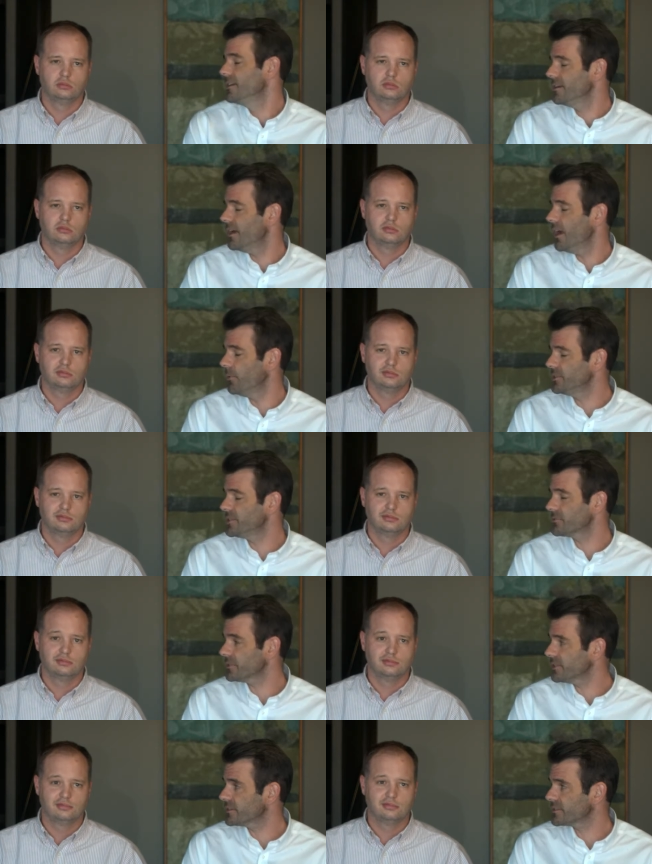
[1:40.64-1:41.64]
Speaker 1: uh, which is
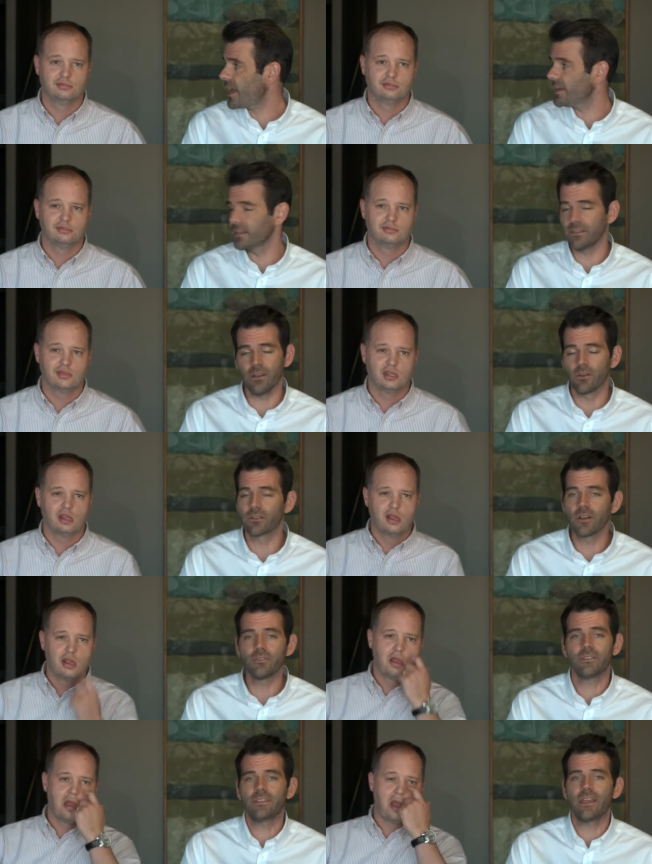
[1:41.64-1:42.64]
really exciting. You know,
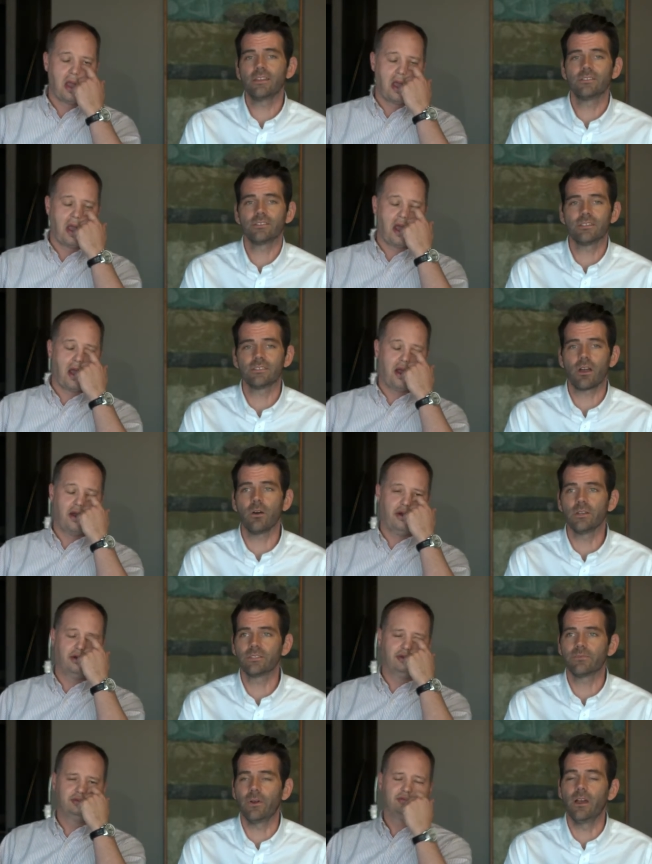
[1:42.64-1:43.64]
growth at the agency is
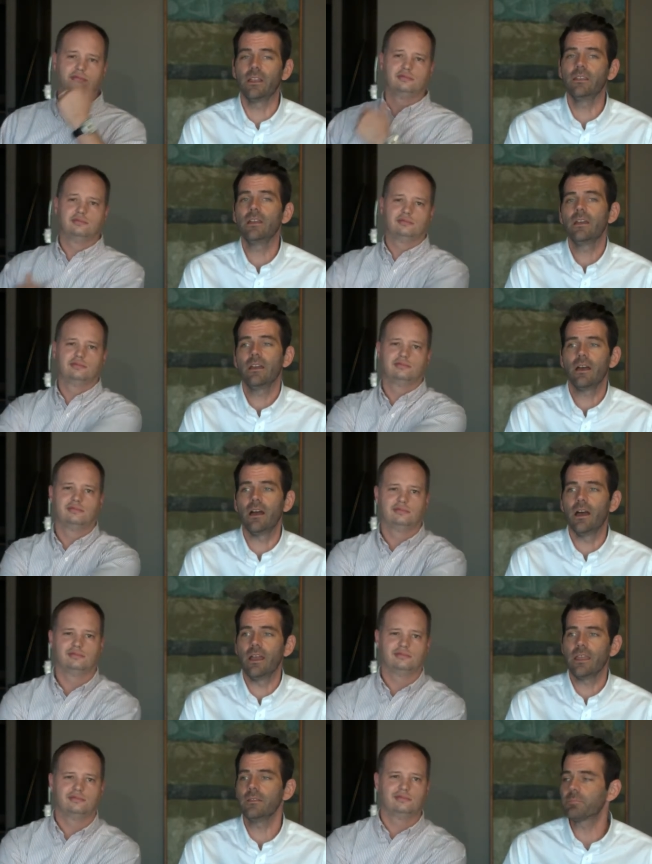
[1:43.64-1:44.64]
always fun.
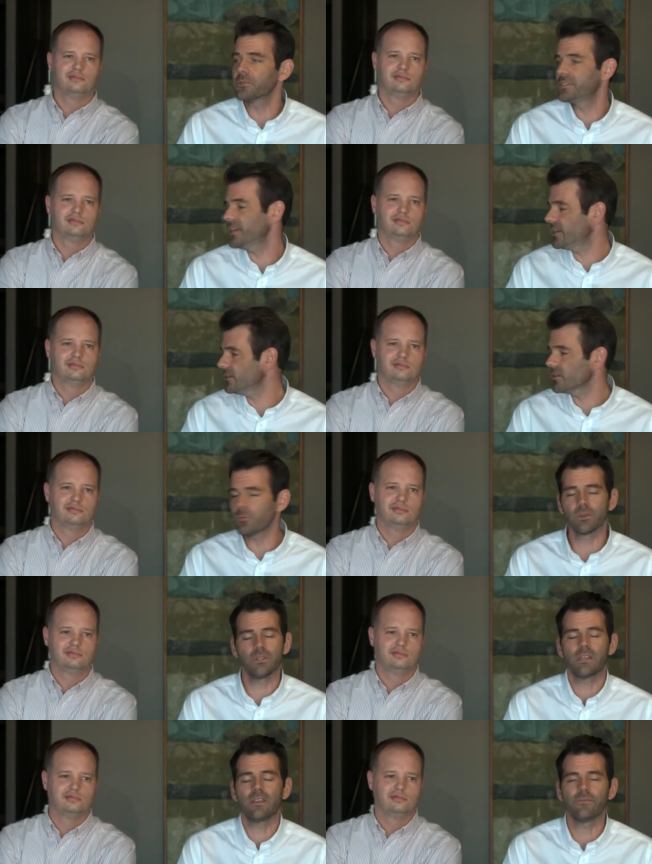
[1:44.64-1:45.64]
Uh, in particular, we're
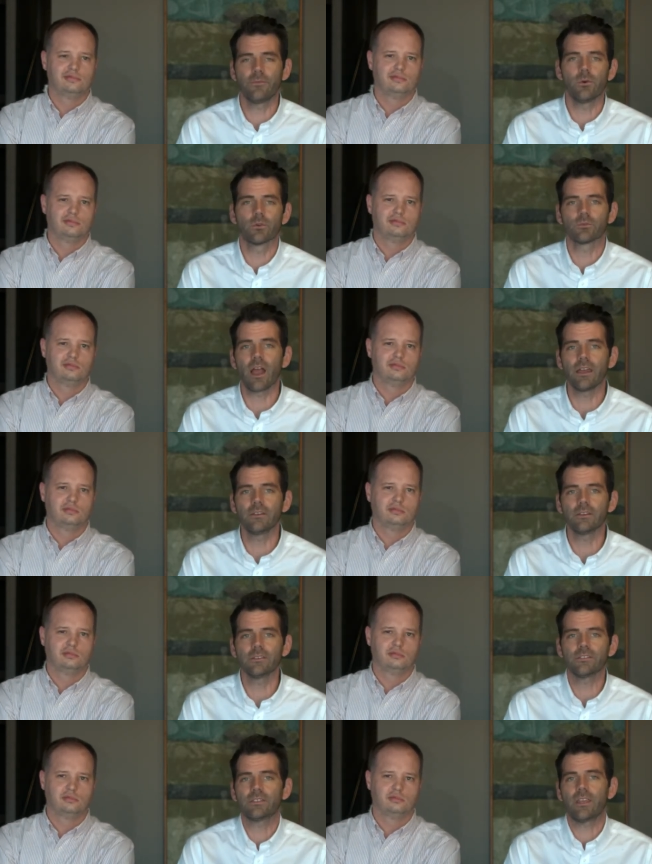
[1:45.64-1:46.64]
looking for
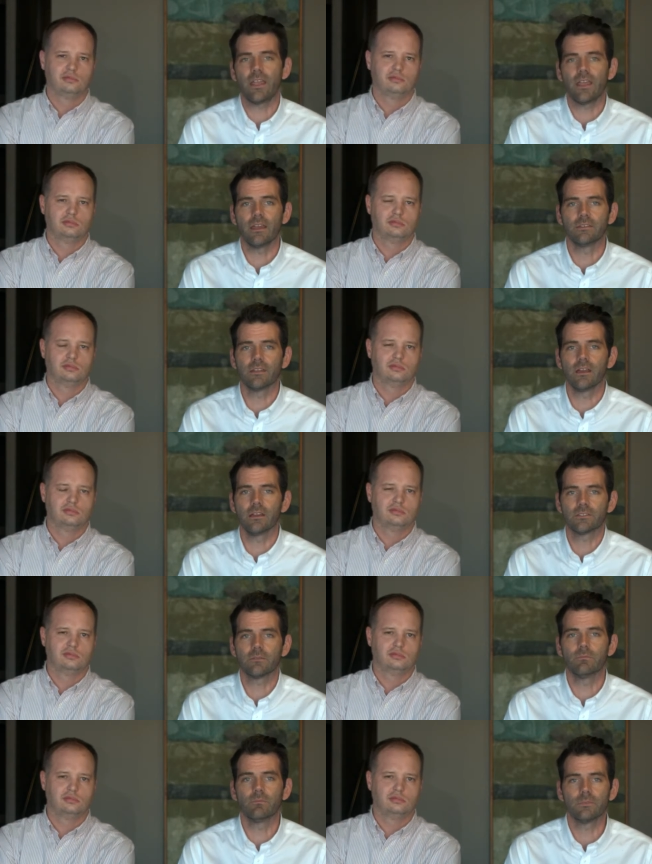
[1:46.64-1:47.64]
writers and uh,
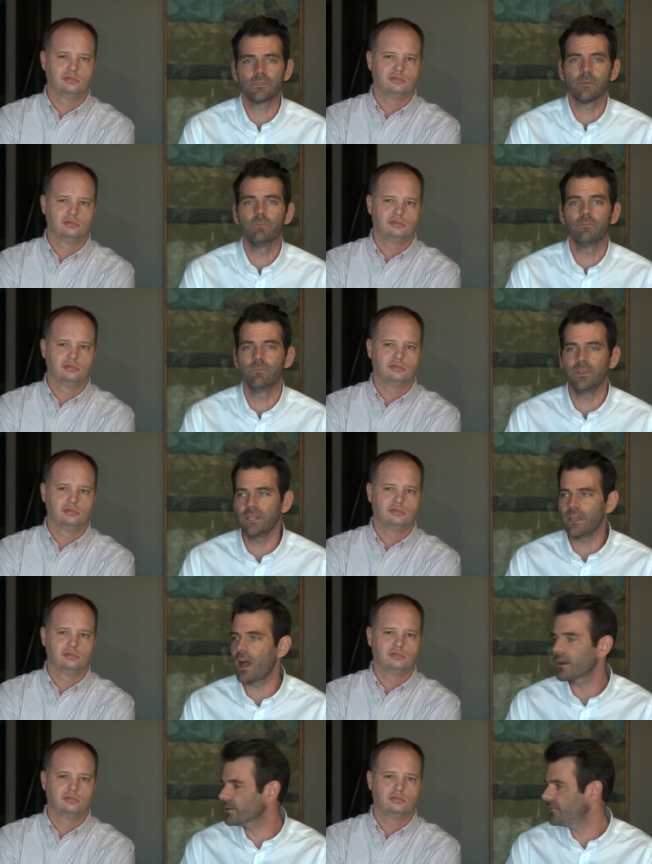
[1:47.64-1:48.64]
some some
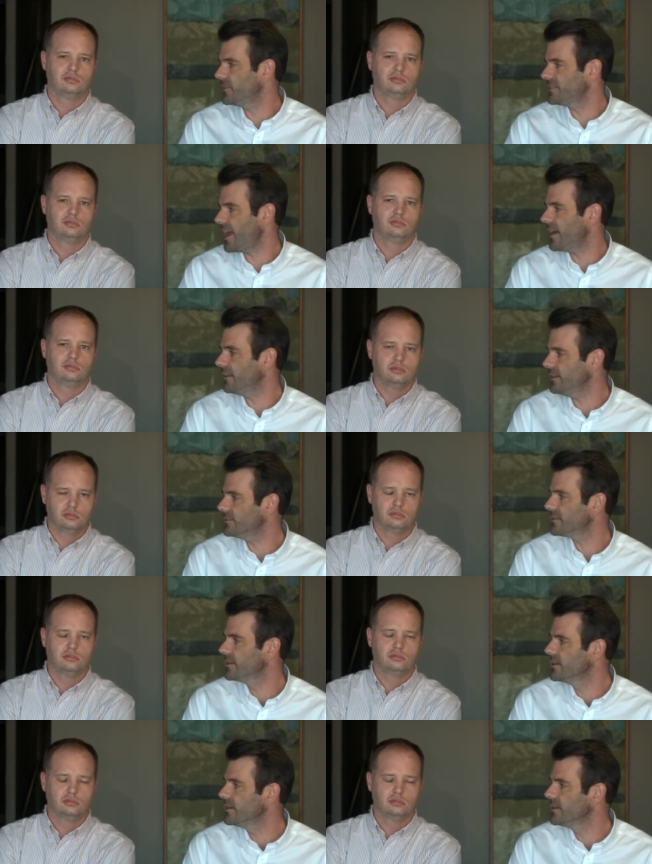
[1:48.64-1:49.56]
videography talent.